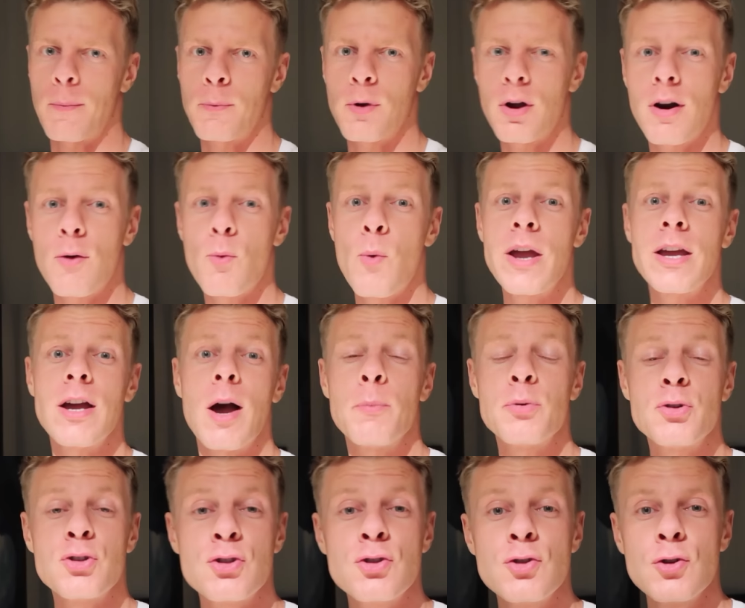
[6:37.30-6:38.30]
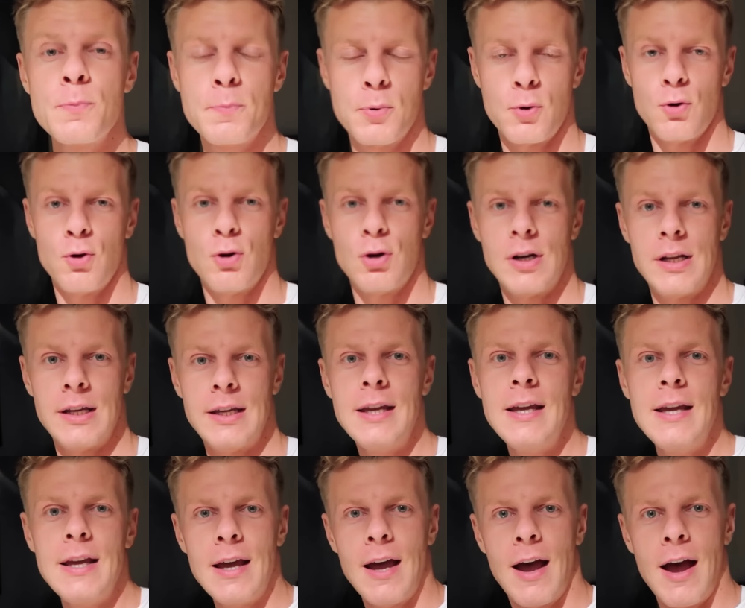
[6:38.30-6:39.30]
I'm gonna wake up super
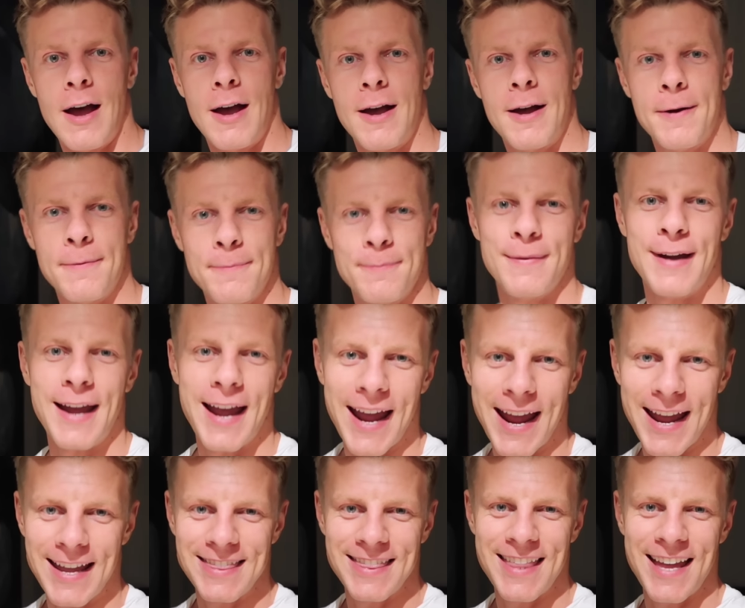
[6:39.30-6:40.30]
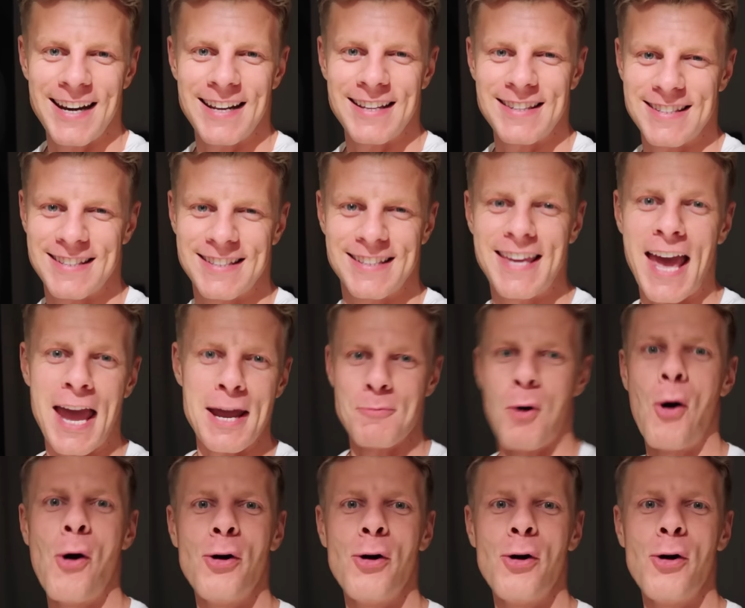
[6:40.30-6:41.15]
early, and then it's game